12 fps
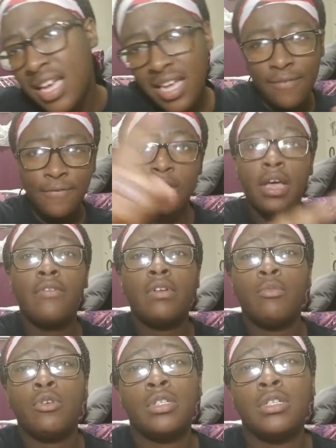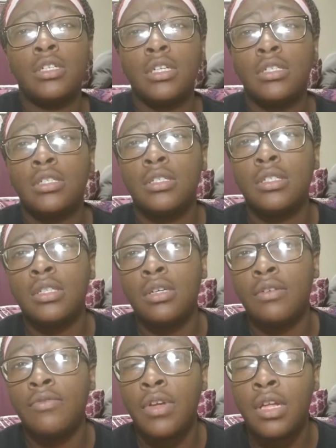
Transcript: If you have any more suggestions of